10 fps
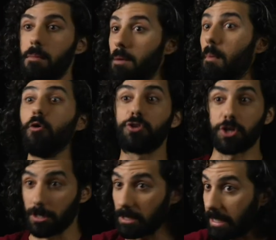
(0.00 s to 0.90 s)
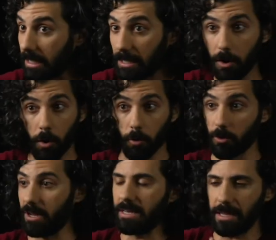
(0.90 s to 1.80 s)
emotionally or
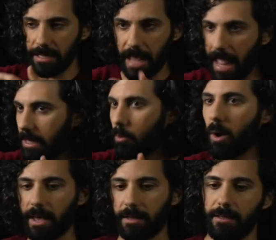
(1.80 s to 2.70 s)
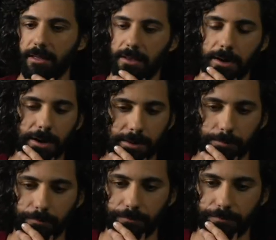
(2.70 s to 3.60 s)
in any way,
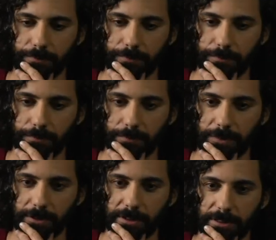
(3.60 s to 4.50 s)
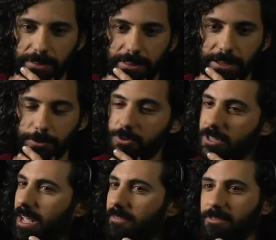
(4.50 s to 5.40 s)
that you
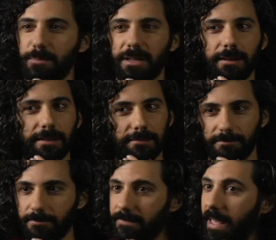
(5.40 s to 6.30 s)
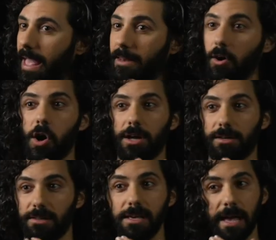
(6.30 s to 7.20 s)
just have to meet it head
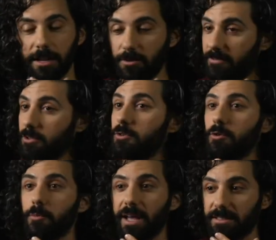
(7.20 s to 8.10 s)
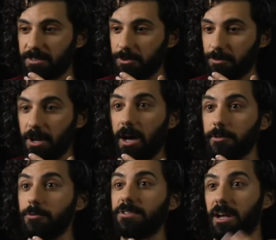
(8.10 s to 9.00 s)
on. And you have to do your best to not
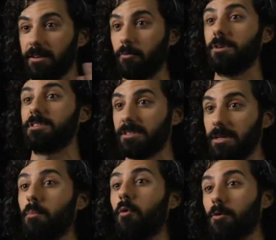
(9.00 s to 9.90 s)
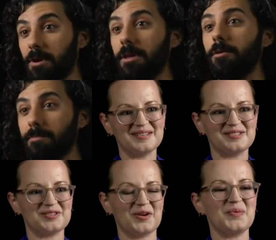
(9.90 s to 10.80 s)
lose sight of what's important to you.
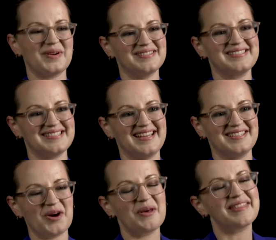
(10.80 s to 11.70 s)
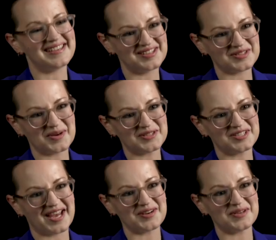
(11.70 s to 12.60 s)
So well said. Noah, thank you so much for
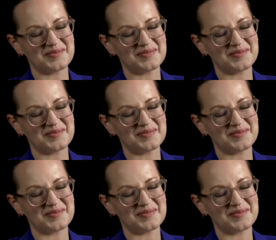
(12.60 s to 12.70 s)
chatting with